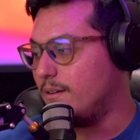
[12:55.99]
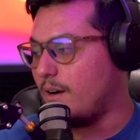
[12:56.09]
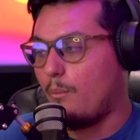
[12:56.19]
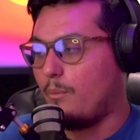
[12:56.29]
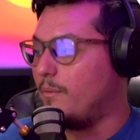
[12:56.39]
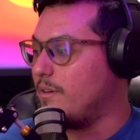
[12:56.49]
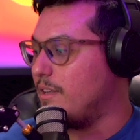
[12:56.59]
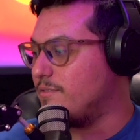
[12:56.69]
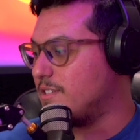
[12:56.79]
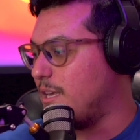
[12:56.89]
We would
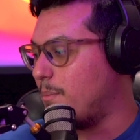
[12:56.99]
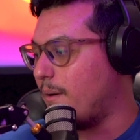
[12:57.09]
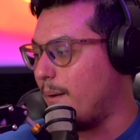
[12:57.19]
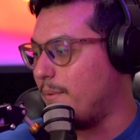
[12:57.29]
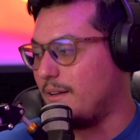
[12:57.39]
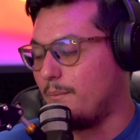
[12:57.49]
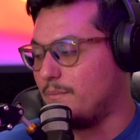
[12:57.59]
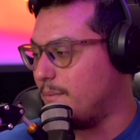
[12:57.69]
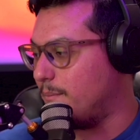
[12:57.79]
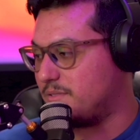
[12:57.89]
love to keep him. I mean, I'm
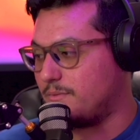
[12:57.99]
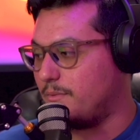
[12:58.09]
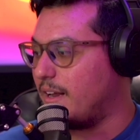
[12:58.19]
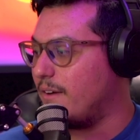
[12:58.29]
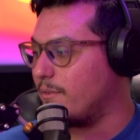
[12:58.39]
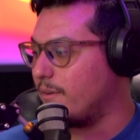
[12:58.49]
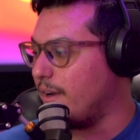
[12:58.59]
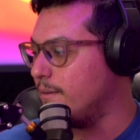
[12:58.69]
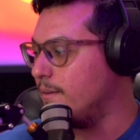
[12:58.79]
whatever, right?